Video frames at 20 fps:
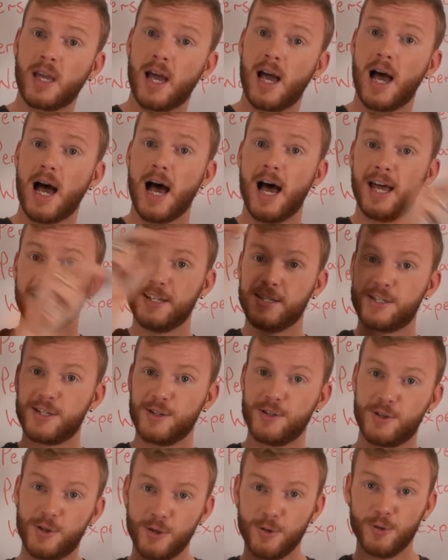and
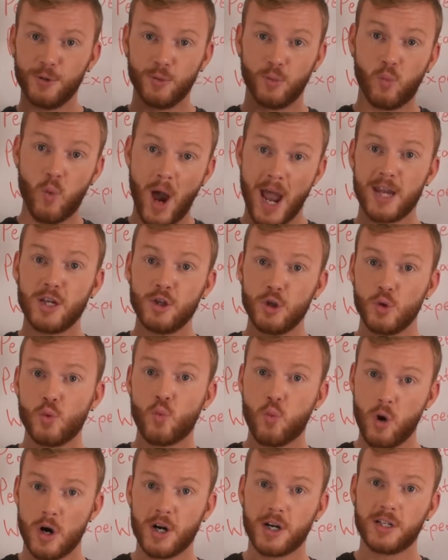to when you
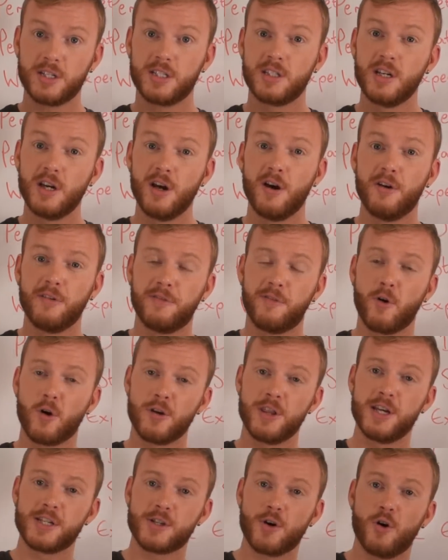worked for
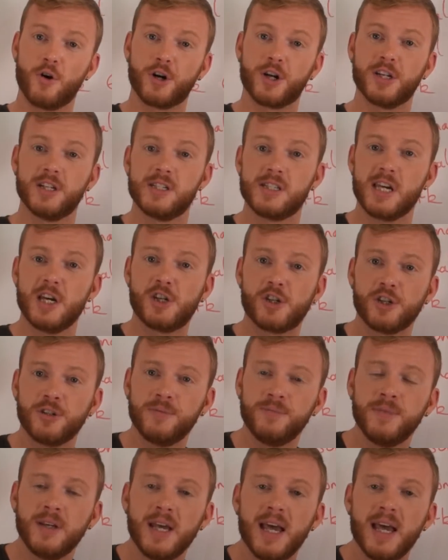this organization,